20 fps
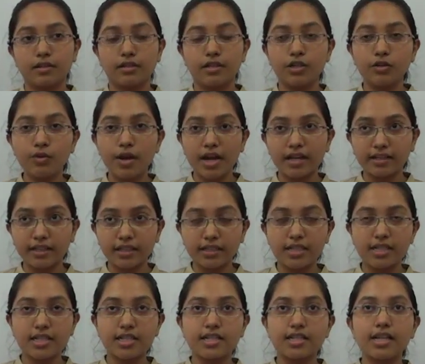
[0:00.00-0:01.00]
new
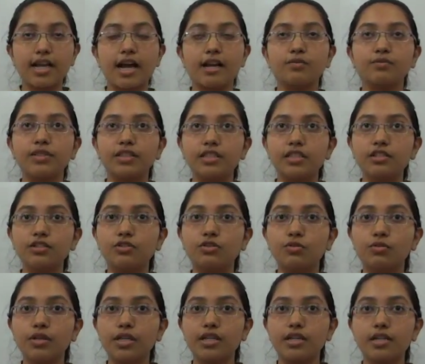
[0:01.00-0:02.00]
agriculture land within
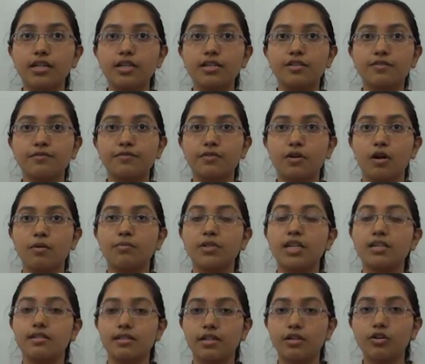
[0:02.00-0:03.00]
2 years from
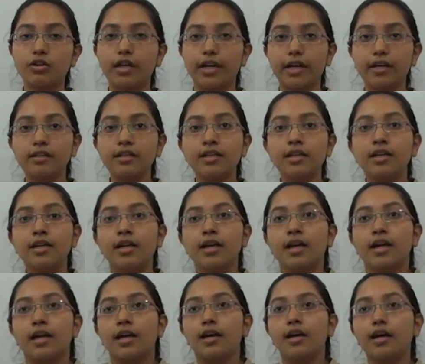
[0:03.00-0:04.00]
the zero date,
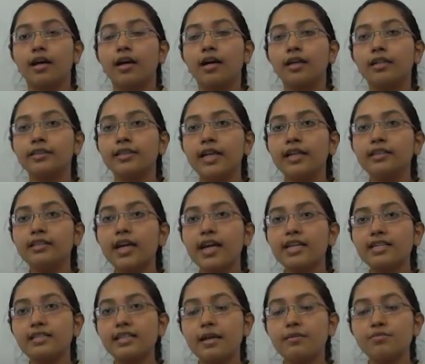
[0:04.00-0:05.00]
then the
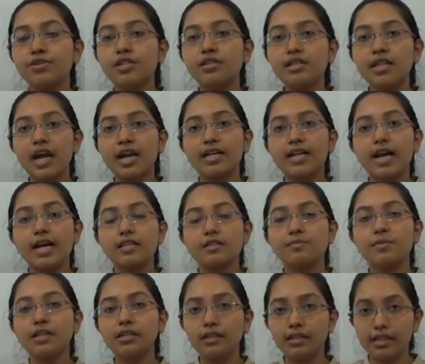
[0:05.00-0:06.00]
exemption that
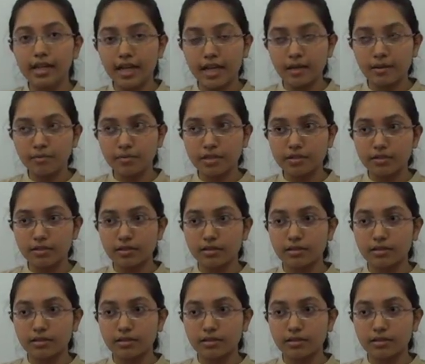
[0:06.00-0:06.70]
has been claimed